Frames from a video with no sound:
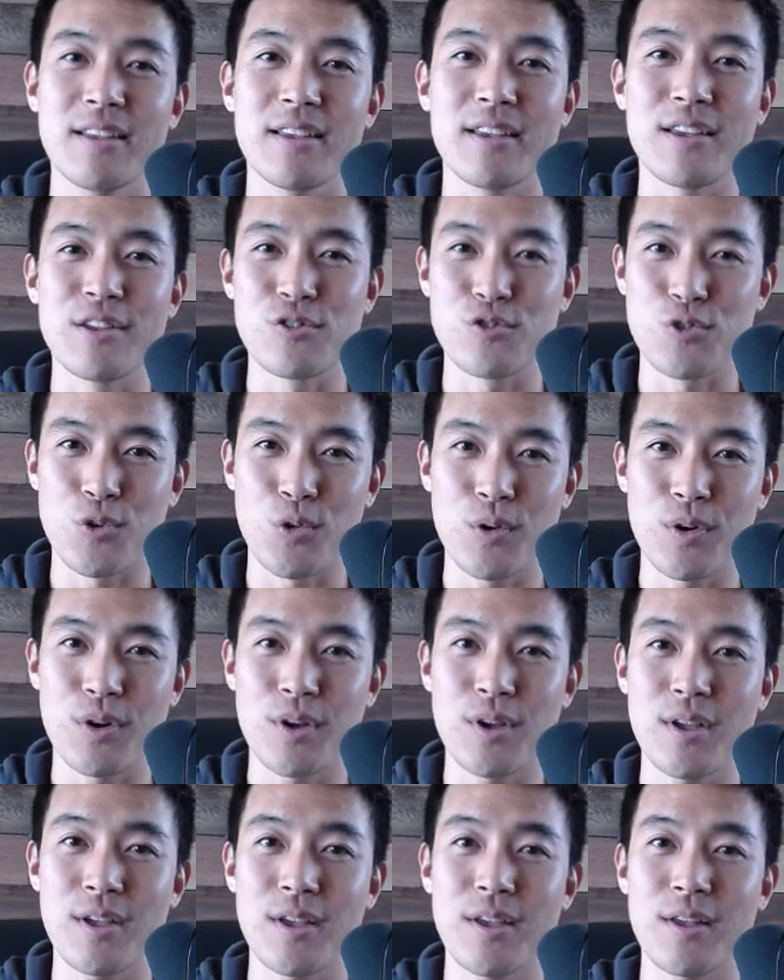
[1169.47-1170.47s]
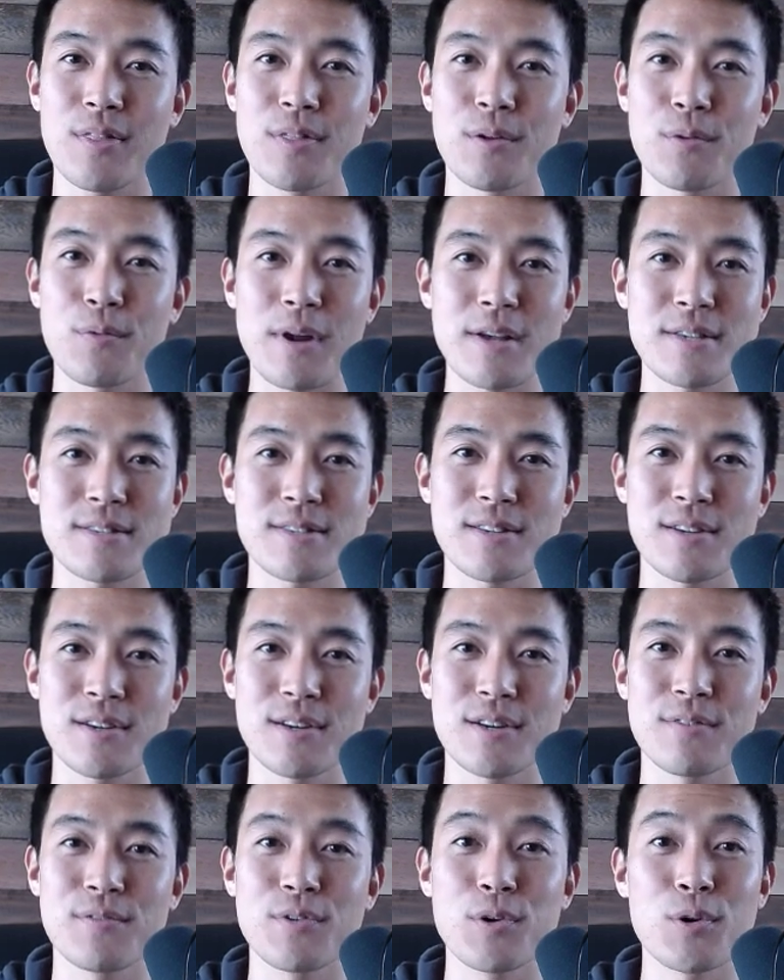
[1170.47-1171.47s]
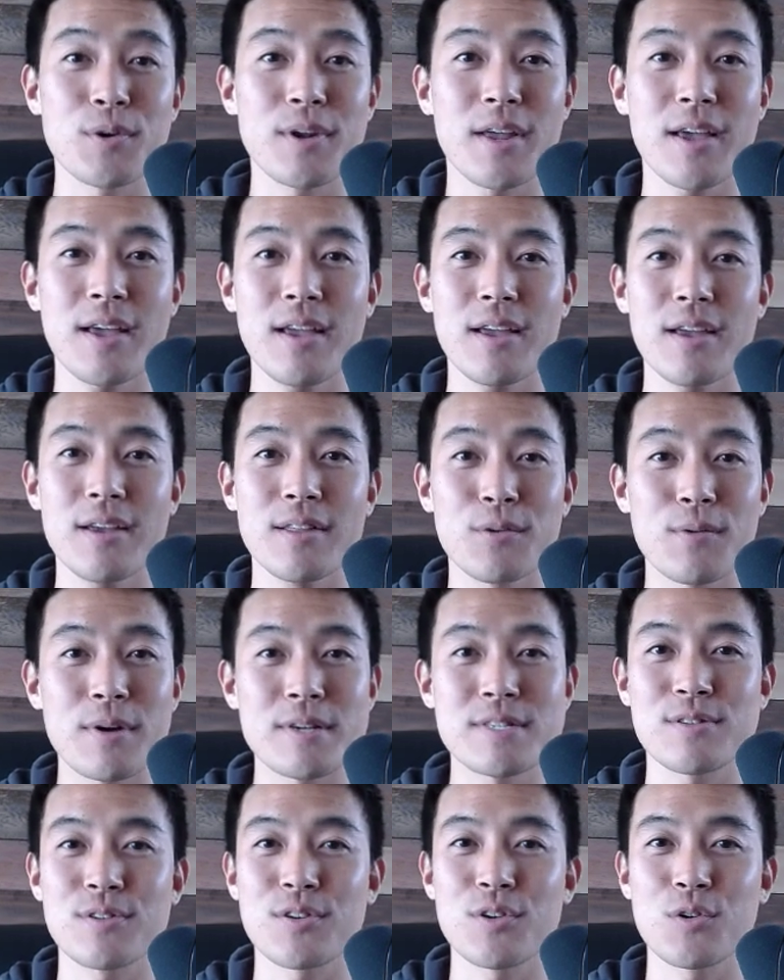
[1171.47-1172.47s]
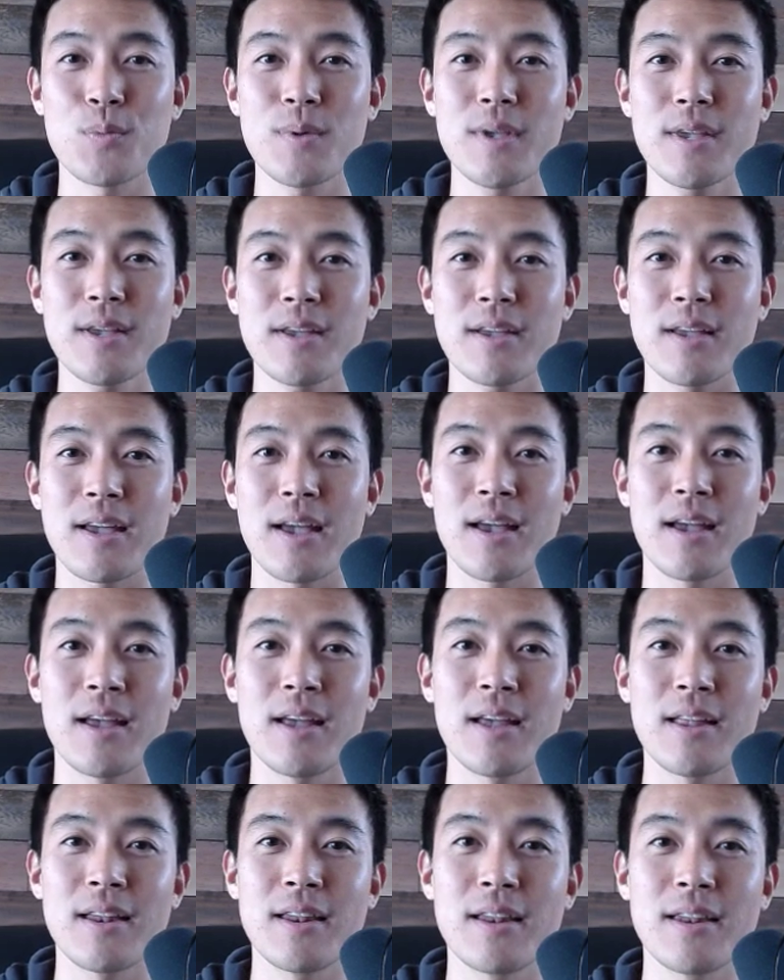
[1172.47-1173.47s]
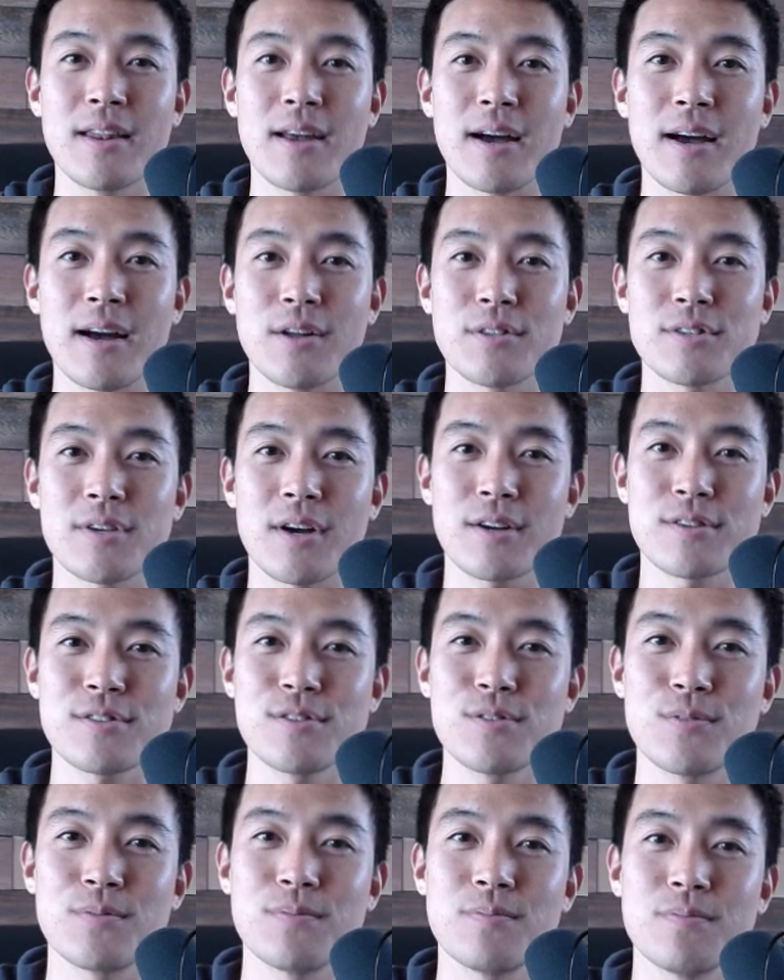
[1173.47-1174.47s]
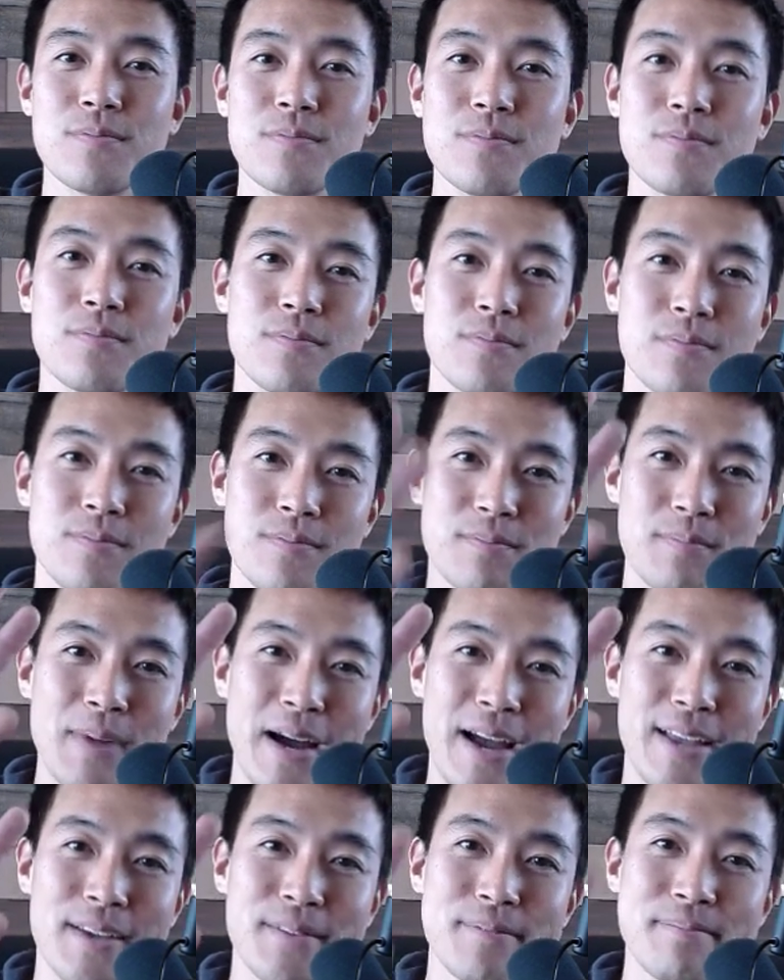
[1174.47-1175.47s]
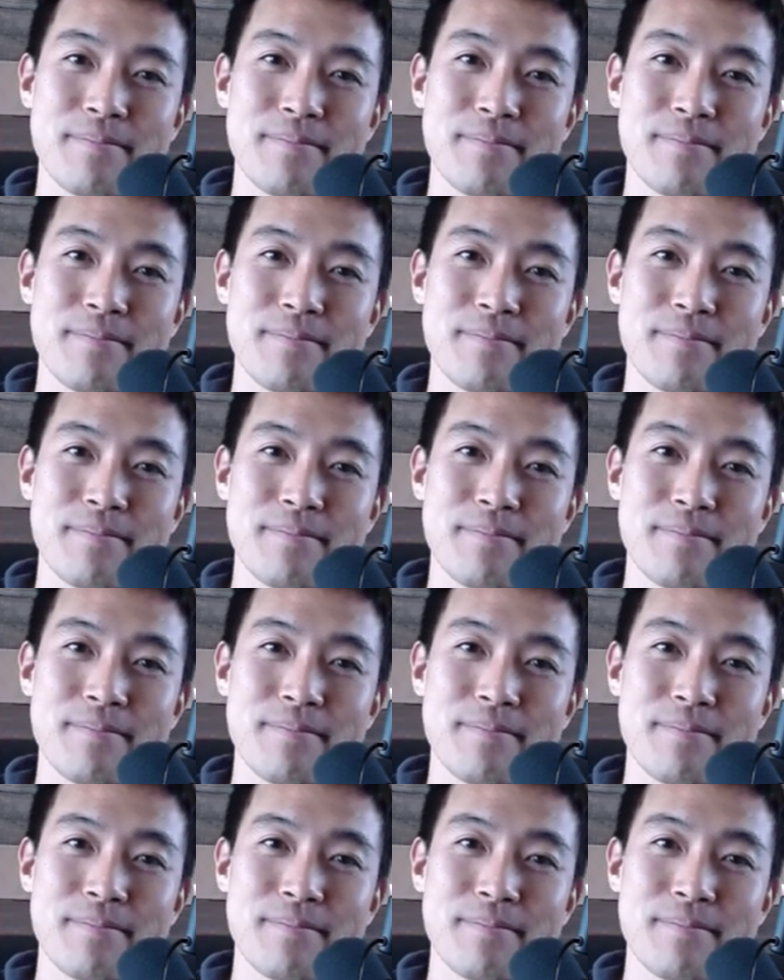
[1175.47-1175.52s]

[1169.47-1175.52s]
Enjoy the rest of your day, the rest of your week, and I'll talk soon. Bye.